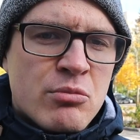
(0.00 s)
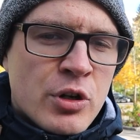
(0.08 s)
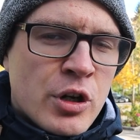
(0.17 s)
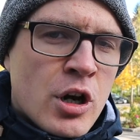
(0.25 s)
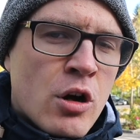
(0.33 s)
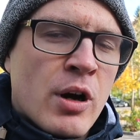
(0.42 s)

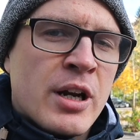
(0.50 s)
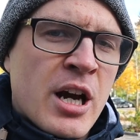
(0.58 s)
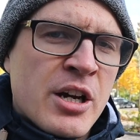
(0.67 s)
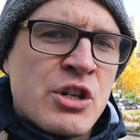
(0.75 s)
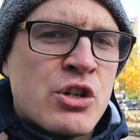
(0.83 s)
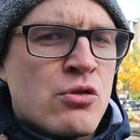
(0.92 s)
you know, and
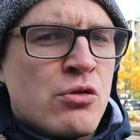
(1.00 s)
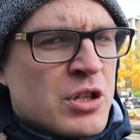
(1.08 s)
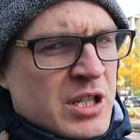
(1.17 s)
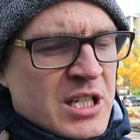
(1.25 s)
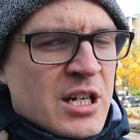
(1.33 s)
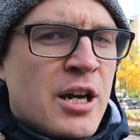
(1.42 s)
nice shoes,
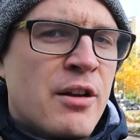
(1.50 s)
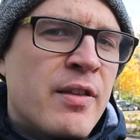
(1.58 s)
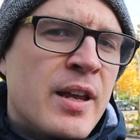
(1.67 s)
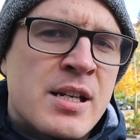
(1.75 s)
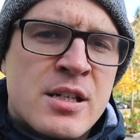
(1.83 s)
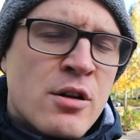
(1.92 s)
this kind of
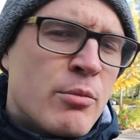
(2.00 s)
thing. So,